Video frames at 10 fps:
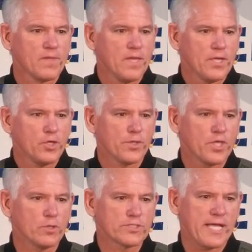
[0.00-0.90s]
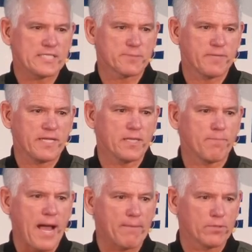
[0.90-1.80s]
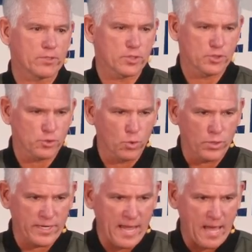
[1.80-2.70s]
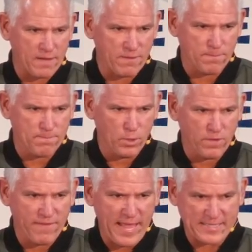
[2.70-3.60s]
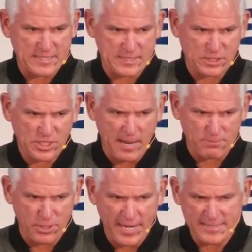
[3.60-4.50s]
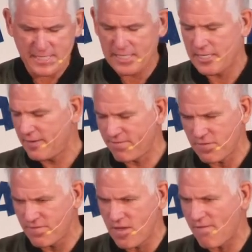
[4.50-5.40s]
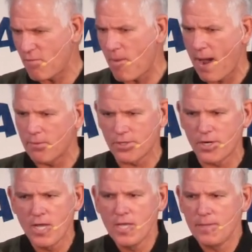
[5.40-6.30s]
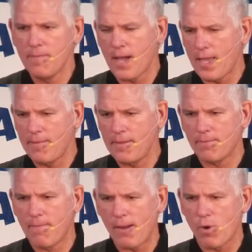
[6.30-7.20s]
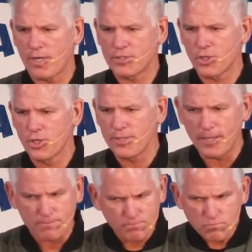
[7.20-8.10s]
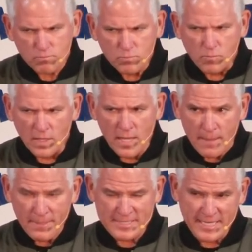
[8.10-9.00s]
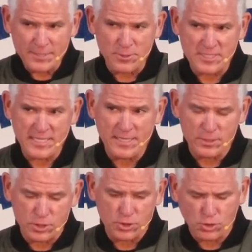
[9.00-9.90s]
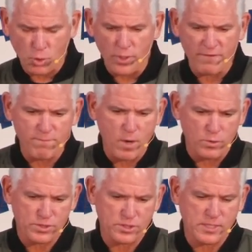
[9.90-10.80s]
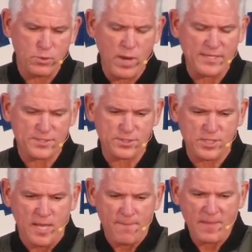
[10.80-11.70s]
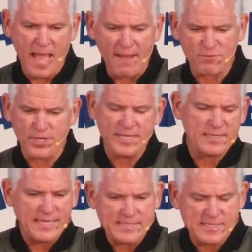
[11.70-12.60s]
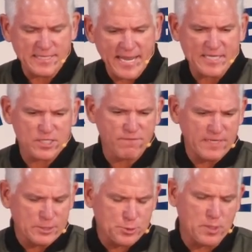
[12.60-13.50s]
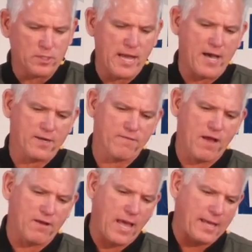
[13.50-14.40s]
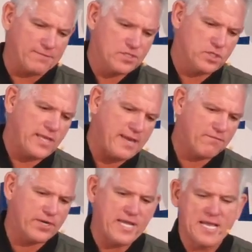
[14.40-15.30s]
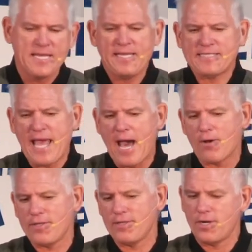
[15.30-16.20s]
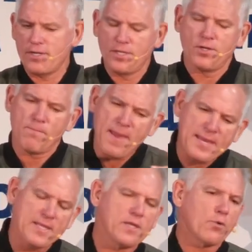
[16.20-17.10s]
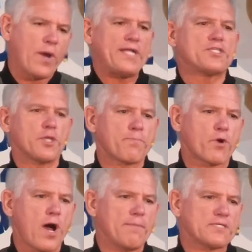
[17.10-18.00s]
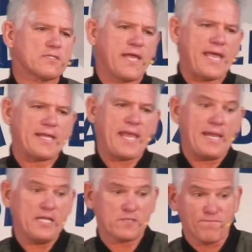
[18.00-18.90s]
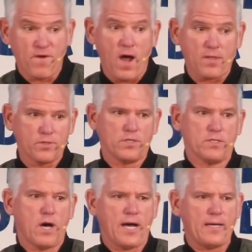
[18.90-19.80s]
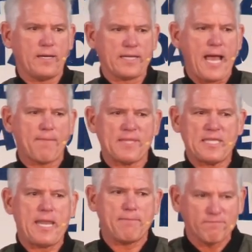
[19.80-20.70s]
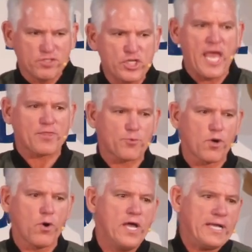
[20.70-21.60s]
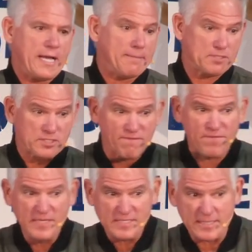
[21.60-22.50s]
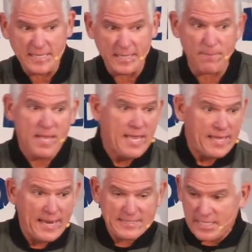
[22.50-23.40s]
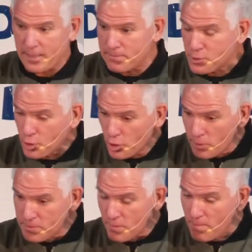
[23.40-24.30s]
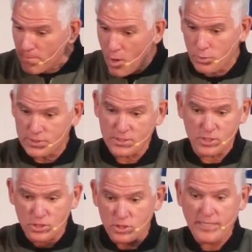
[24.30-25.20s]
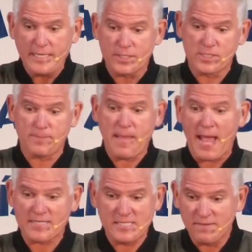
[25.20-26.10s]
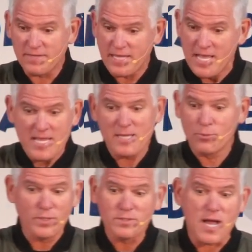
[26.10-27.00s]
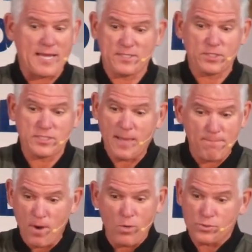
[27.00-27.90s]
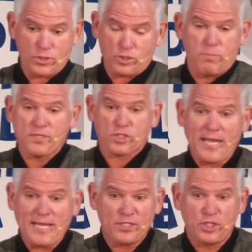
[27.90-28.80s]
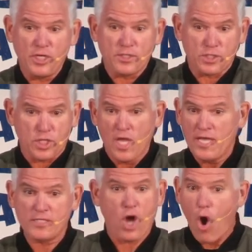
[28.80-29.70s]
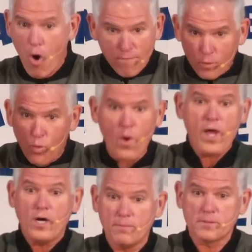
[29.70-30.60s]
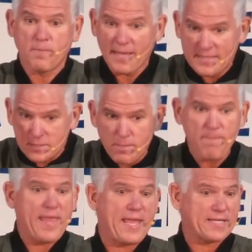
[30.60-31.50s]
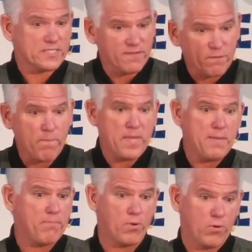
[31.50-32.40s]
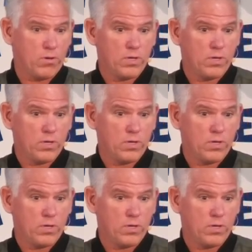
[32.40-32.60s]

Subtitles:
You know, in the Old Testament, in the Bible, there's a story out of the book of Exodus chapter 18. And if you have a Bible there, you might want to turn there. But it's interesting, there's a story of Moses who has this, after he leads the nation of Israel out of slavery, he's out in there, you know, making their way to the promised land, and his father-in-law, a guy by the name of Jethro, comes to visit him, and as he observes Moses' leadership activity, he realizes that Moses, much Jesus, is overwhelmed by the demands of the people.